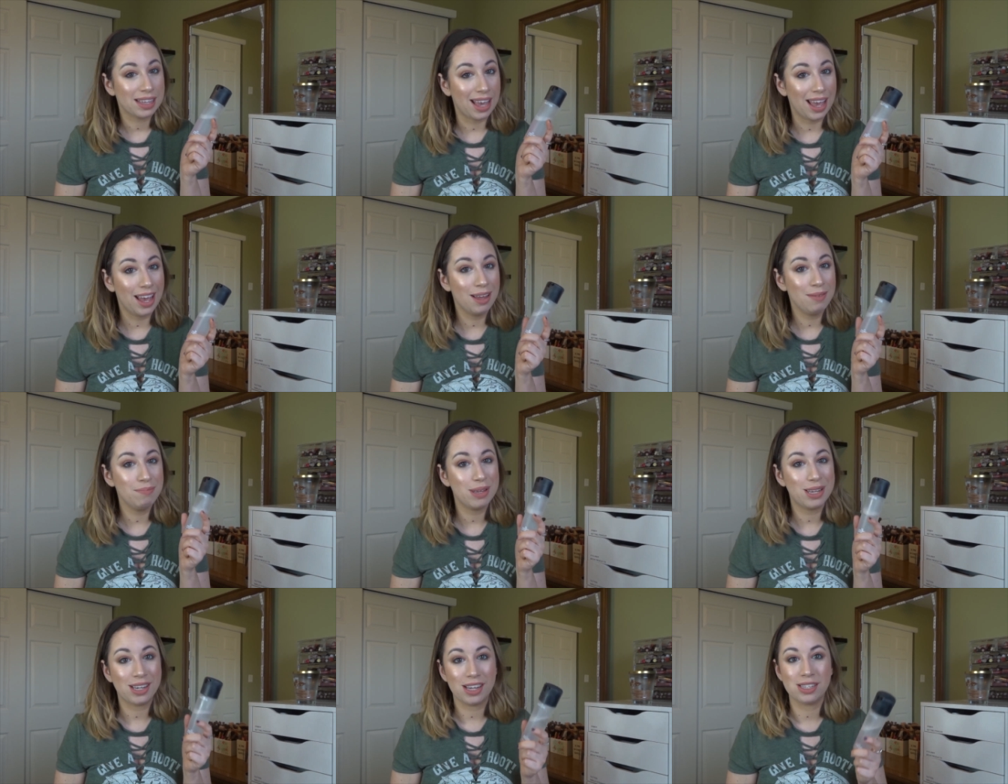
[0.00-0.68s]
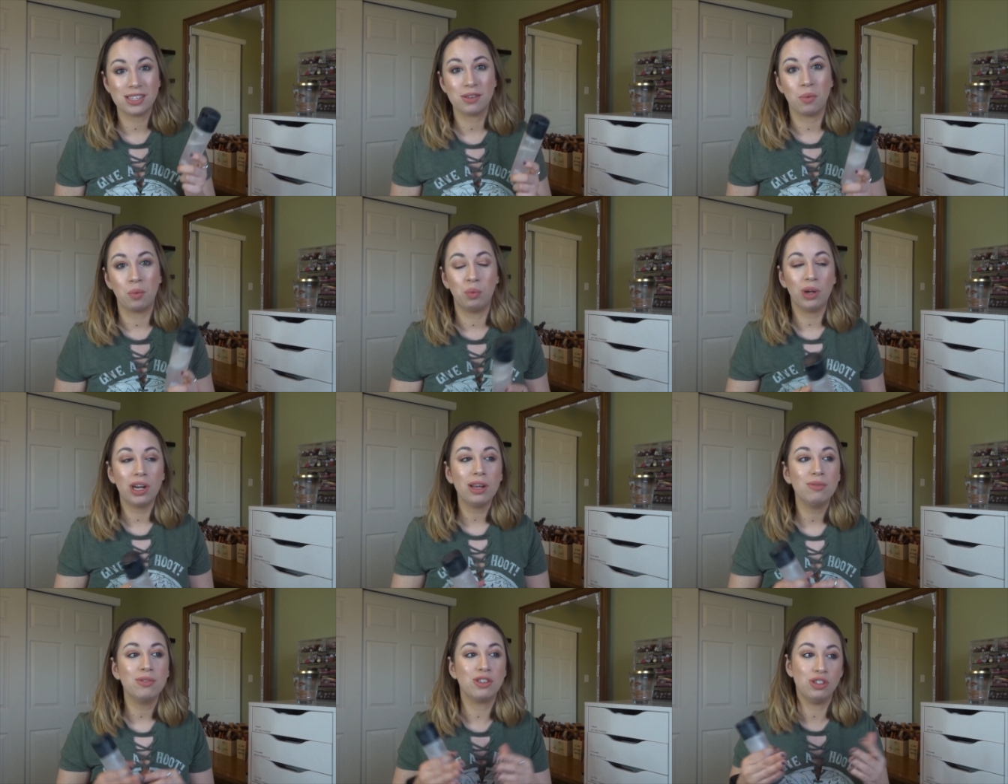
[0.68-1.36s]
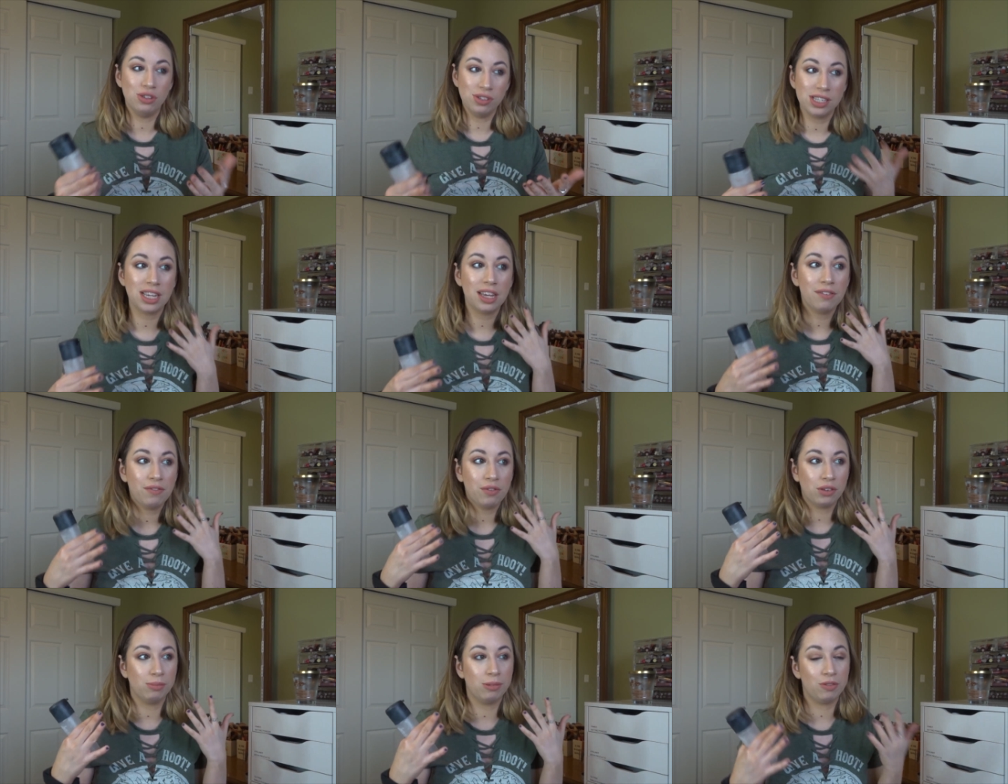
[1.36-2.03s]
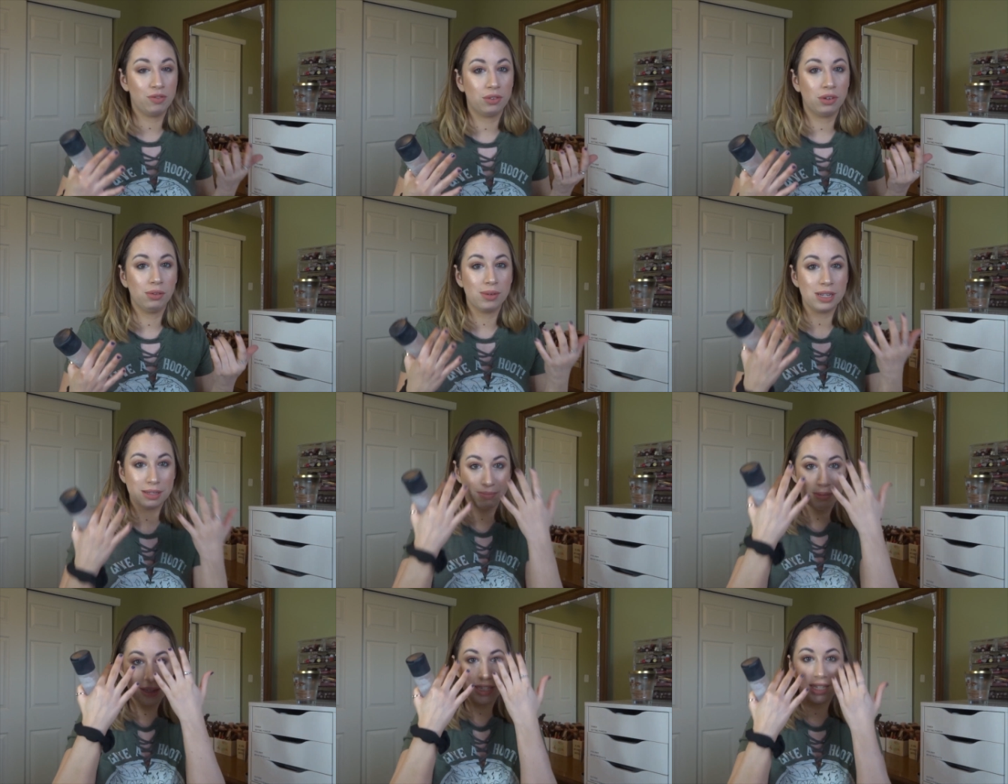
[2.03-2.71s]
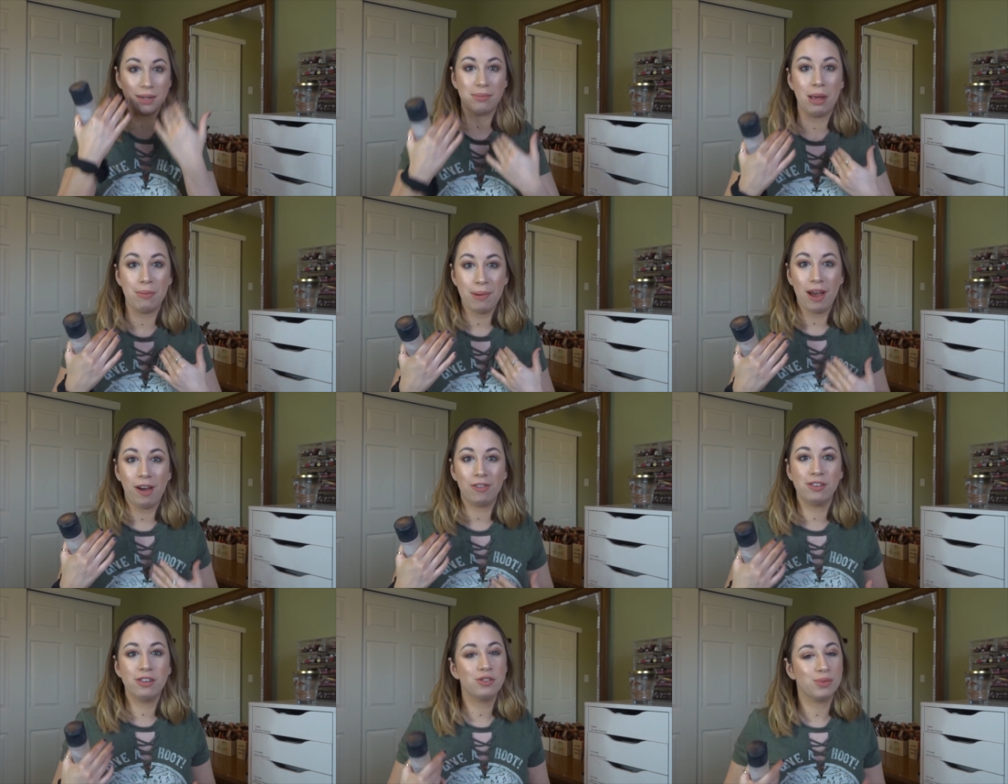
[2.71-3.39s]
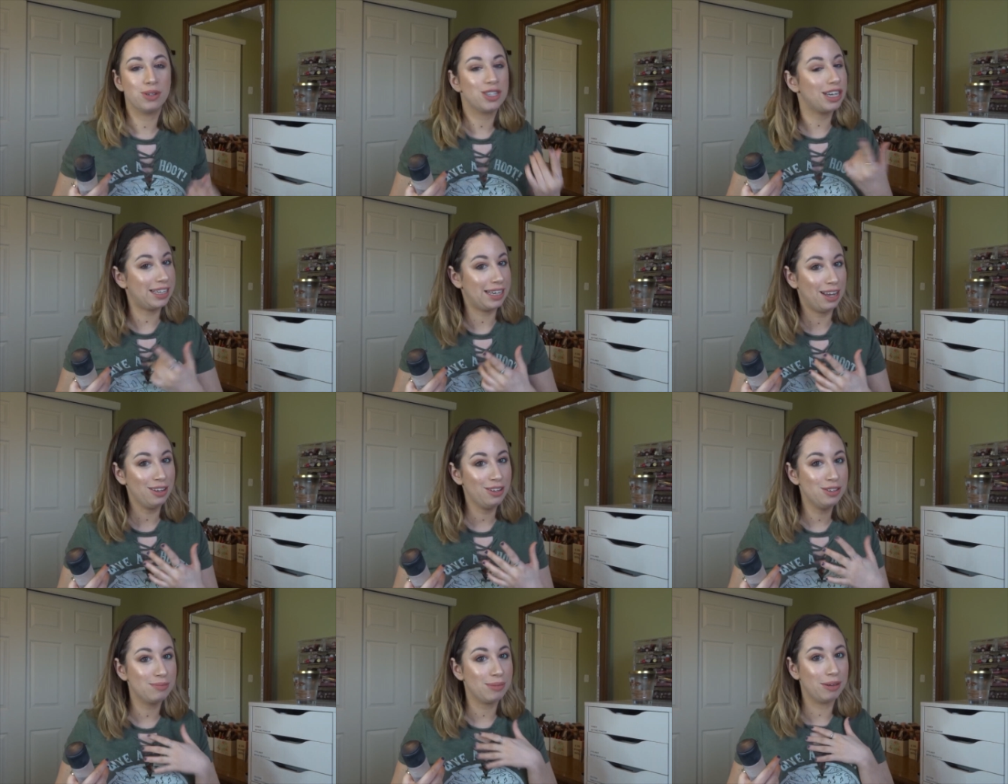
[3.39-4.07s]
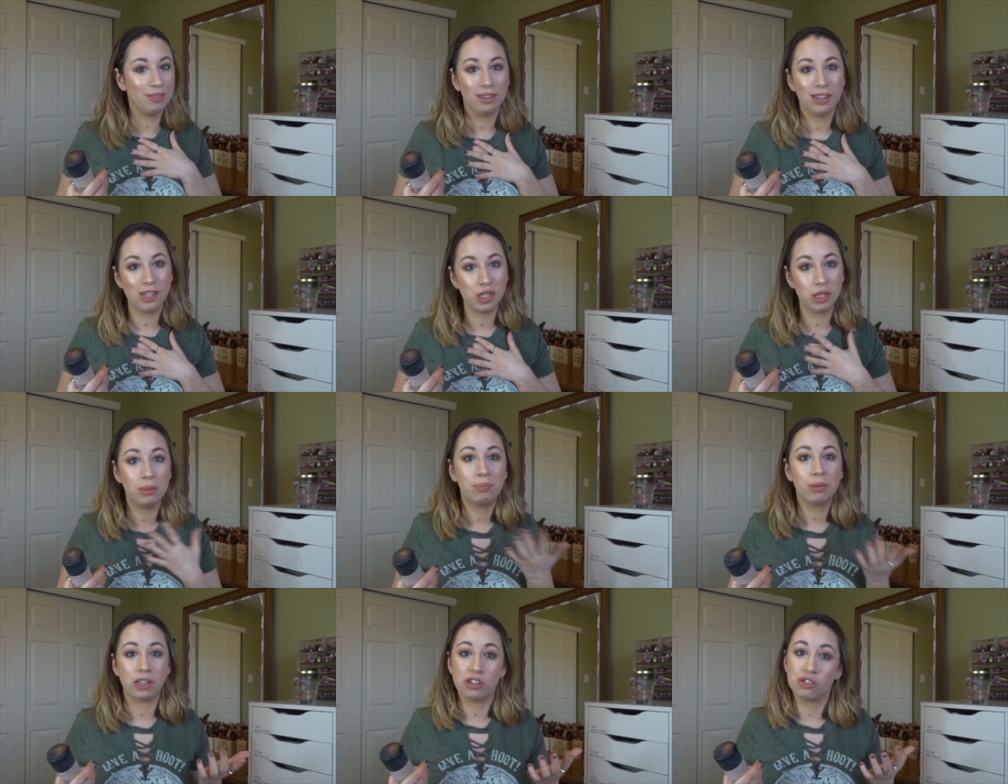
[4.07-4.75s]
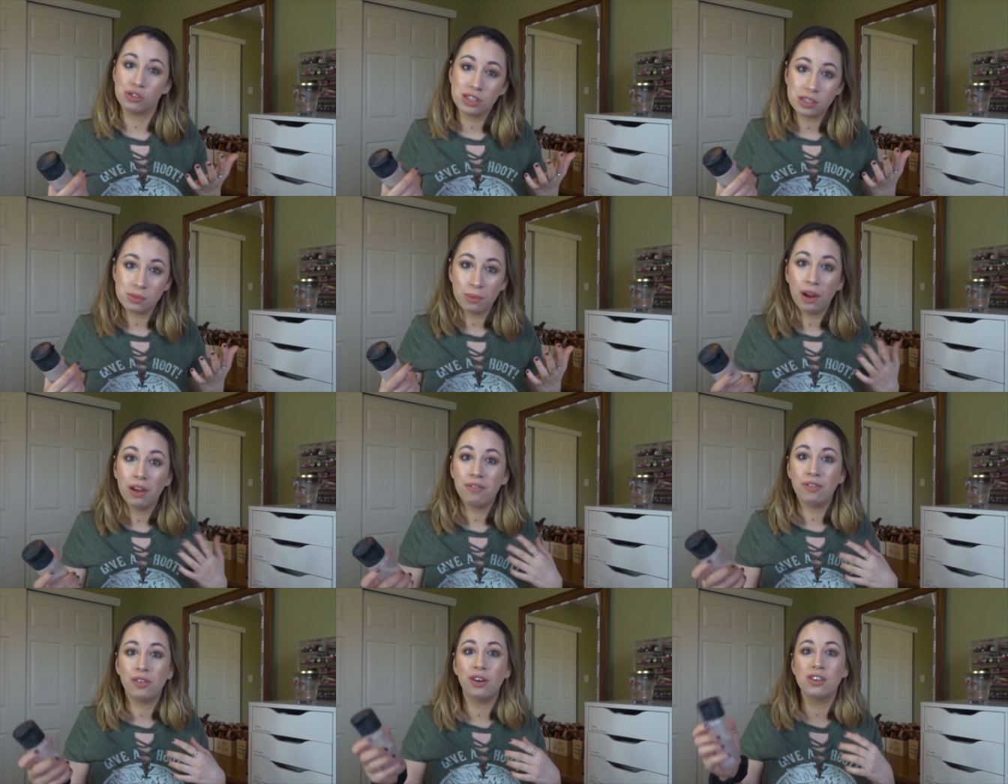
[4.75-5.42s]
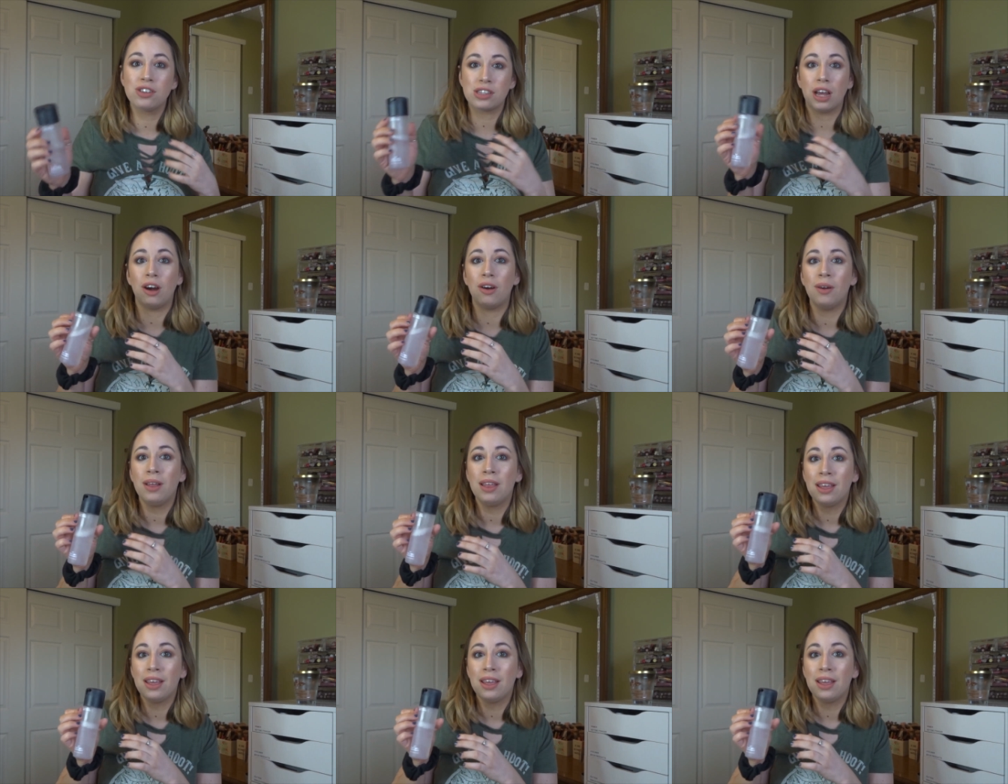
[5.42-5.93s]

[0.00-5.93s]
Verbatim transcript: and because what I was using it for before was melting my powders, which I now use my really cheap Catrice spray for, so